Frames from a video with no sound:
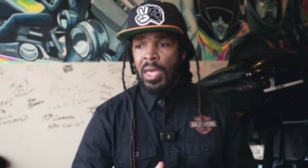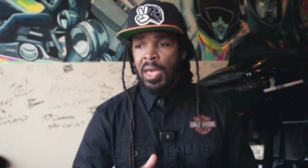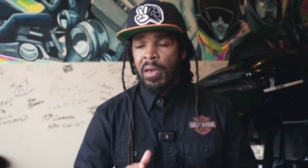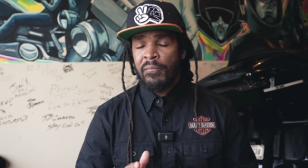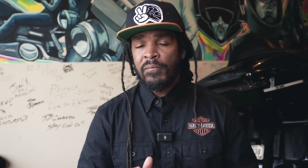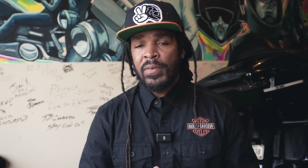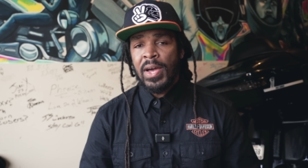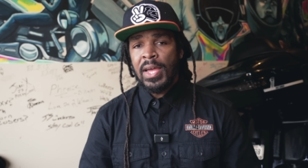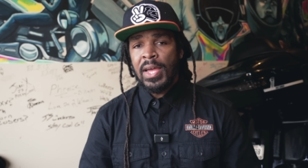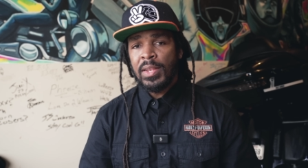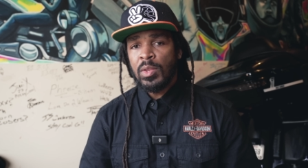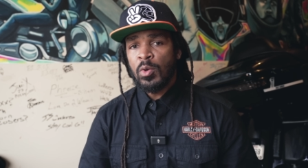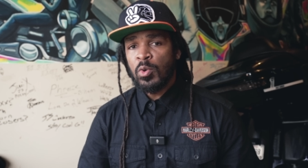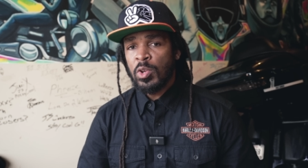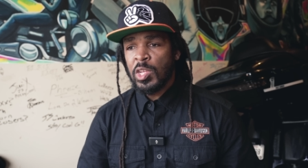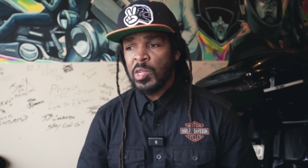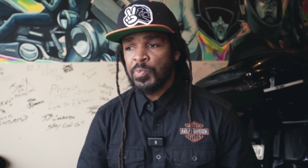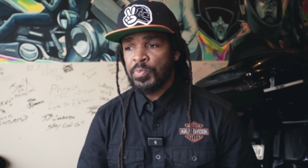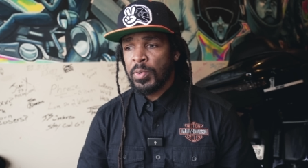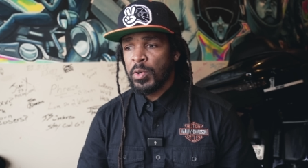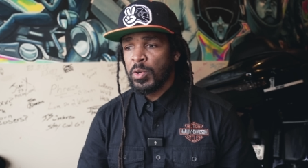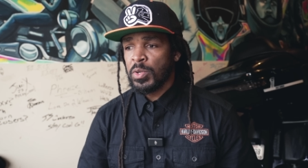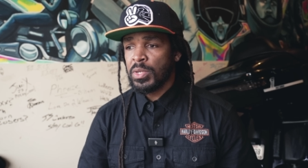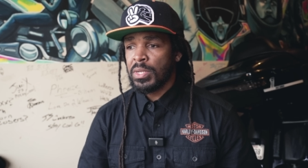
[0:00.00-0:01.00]
If I know this
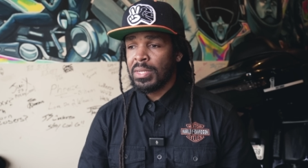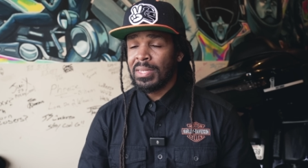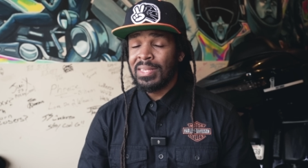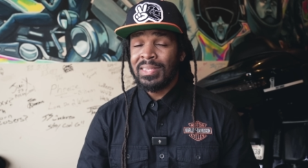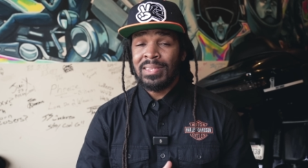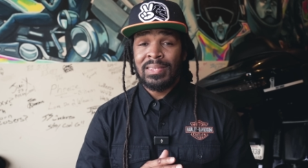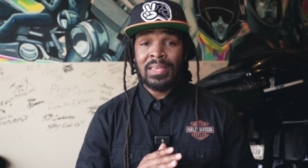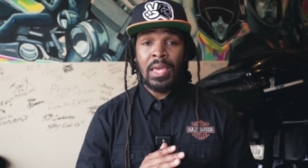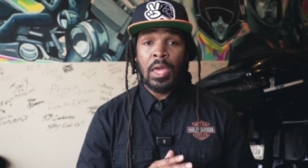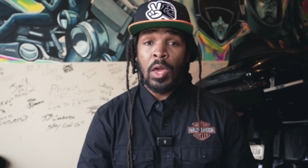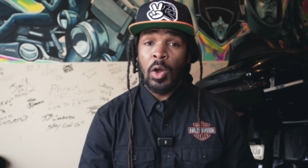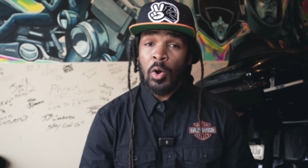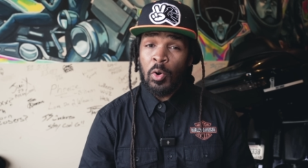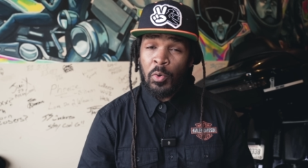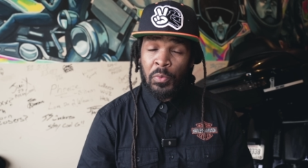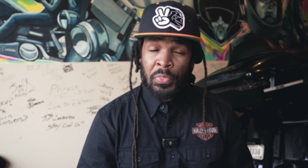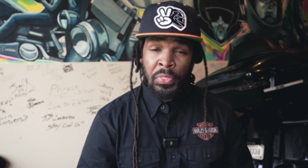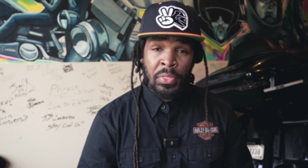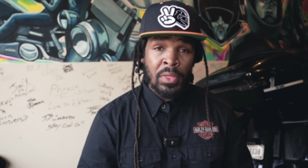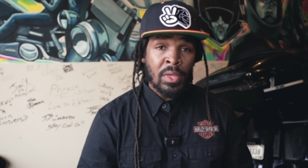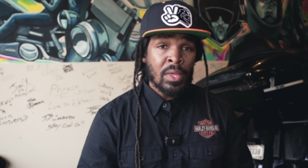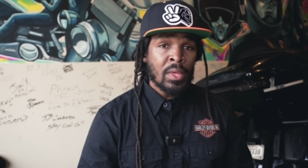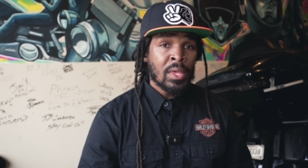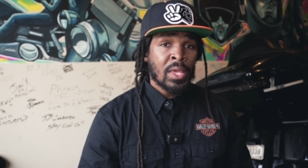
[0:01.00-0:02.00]
person's health
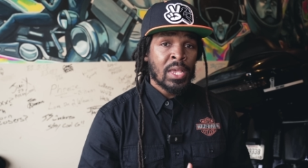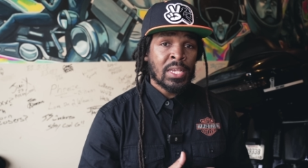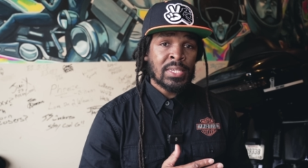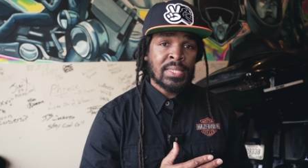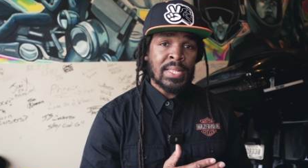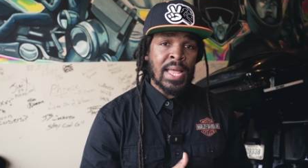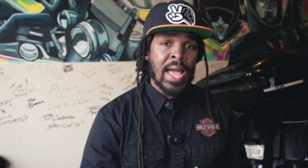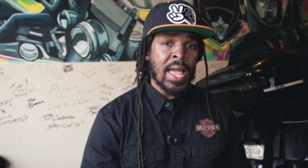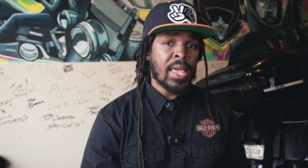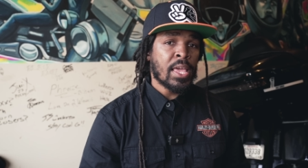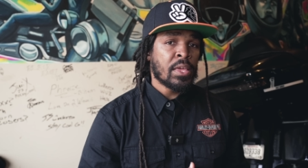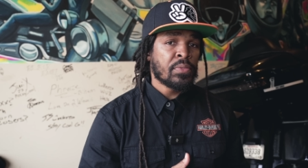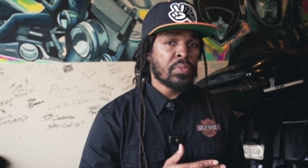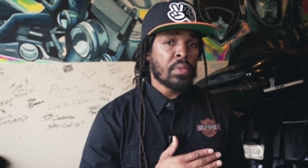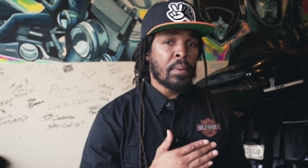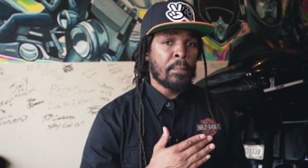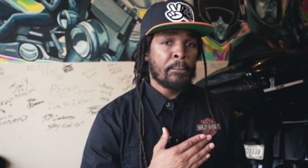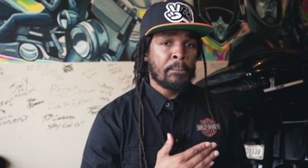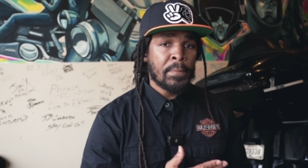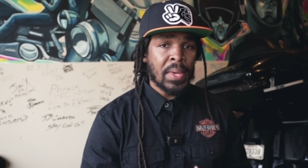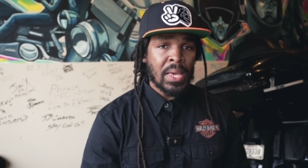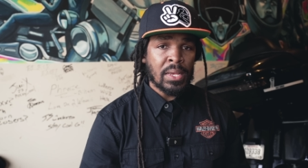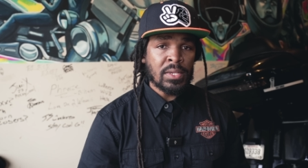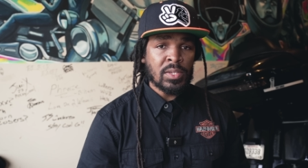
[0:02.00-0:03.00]
is not in the
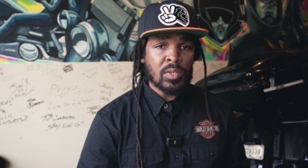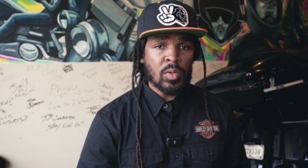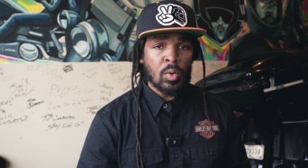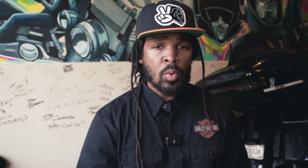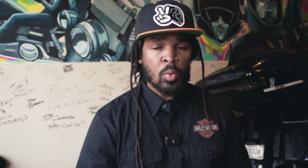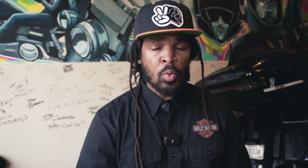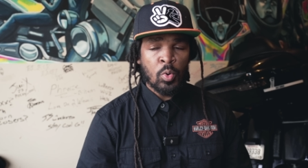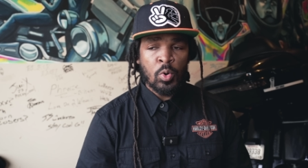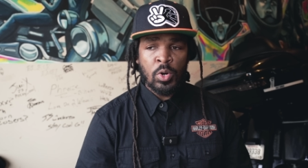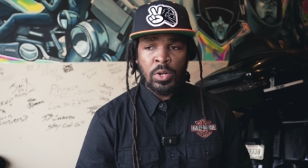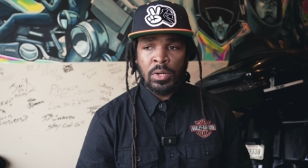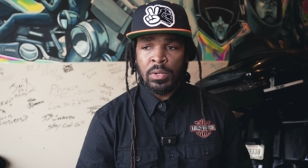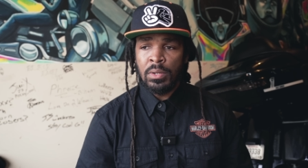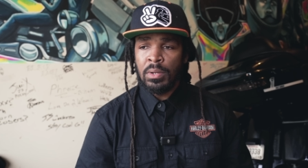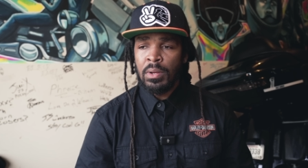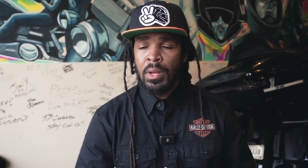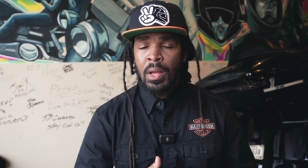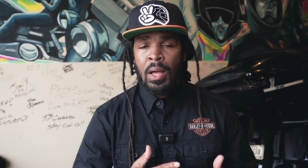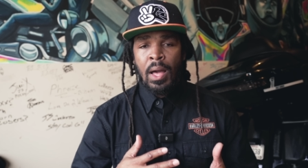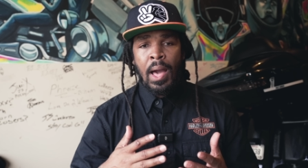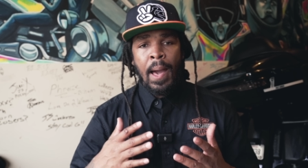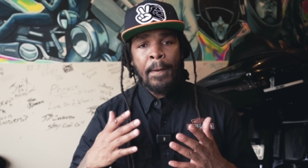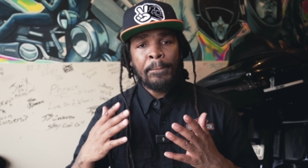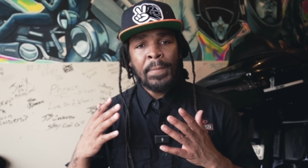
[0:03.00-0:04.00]
best order,
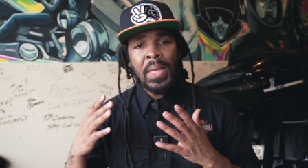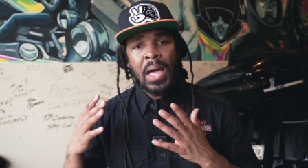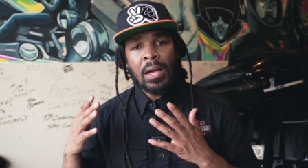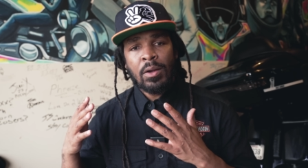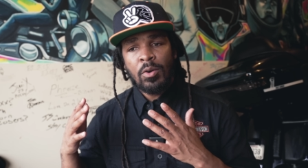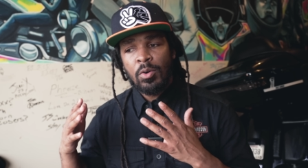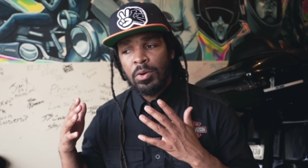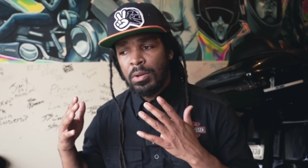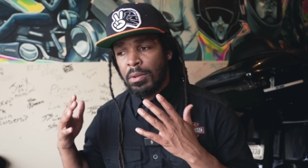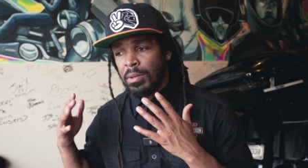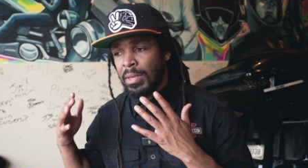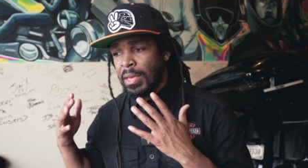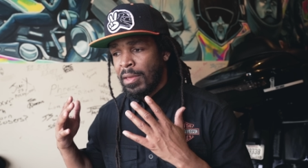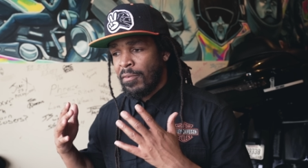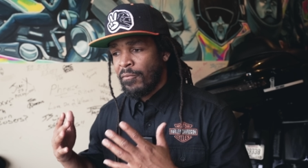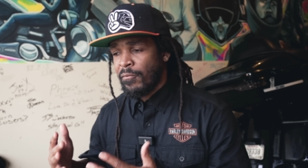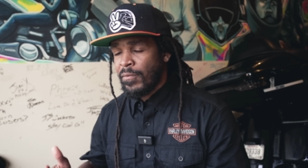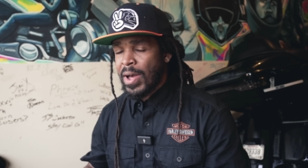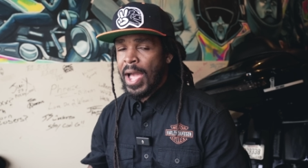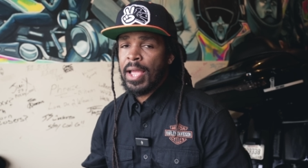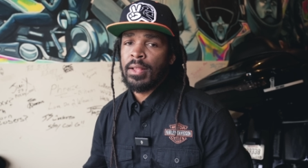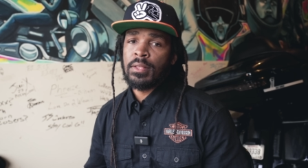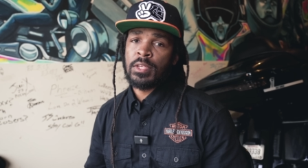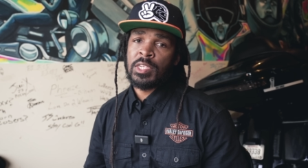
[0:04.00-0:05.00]
I'm not going to
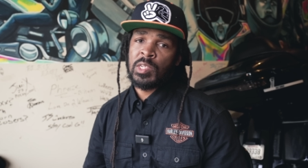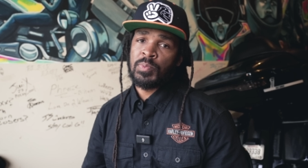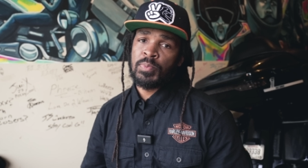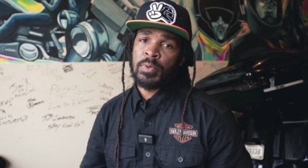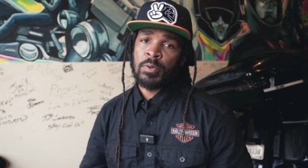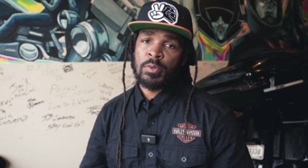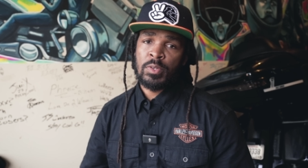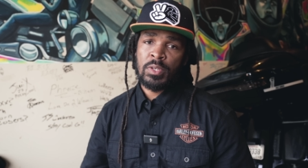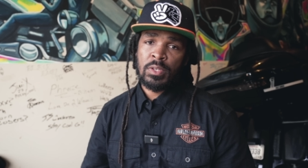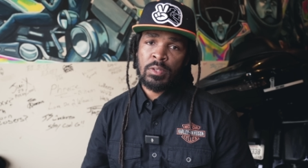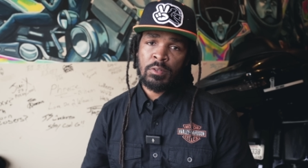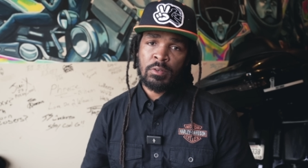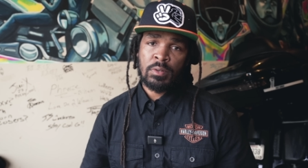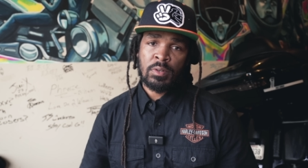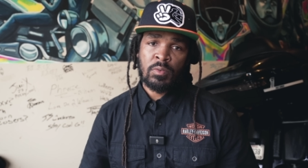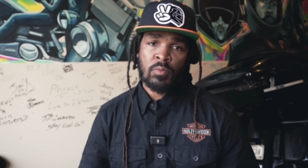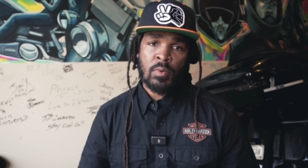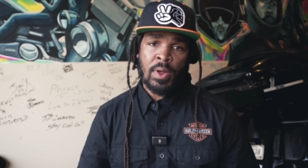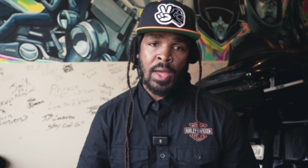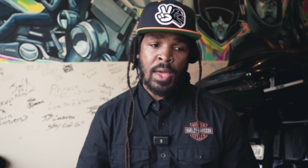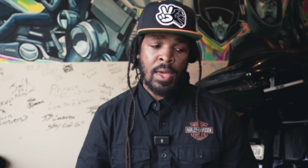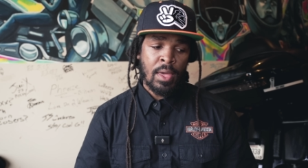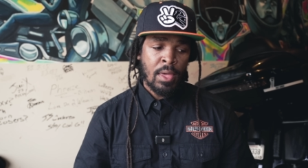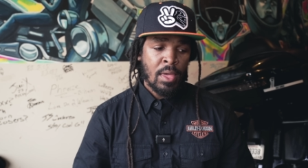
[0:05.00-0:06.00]
invite this person on the
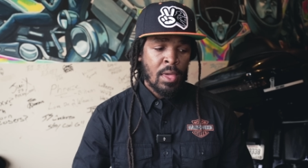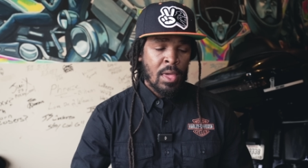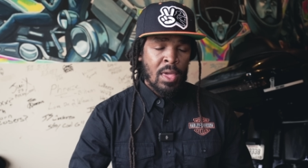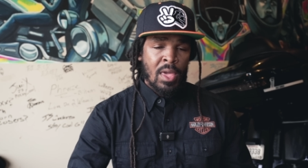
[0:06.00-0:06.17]
ride.